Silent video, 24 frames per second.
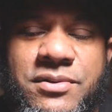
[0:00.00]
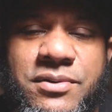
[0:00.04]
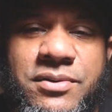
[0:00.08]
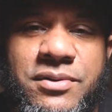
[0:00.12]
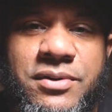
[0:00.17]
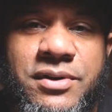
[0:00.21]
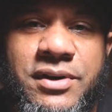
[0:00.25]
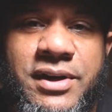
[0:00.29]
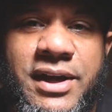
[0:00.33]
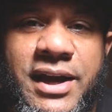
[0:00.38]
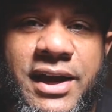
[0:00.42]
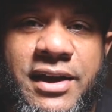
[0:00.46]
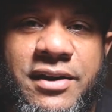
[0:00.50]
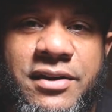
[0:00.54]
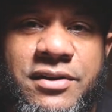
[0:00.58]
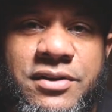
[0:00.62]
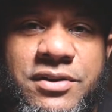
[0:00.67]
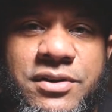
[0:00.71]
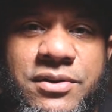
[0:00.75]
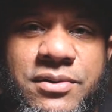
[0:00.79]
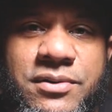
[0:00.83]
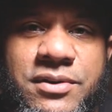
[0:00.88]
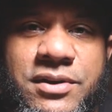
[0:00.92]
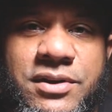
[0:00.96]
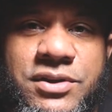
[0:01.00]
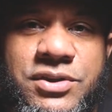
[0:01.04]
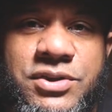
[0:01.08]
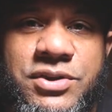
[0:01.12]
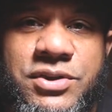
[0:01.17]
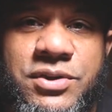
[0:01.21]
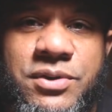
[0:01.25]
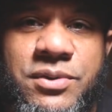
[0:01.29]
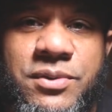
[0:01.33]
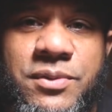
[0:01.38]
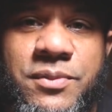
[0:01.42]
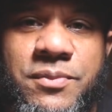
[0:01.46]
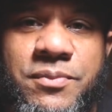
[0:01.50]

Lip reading: on how to do this shoe.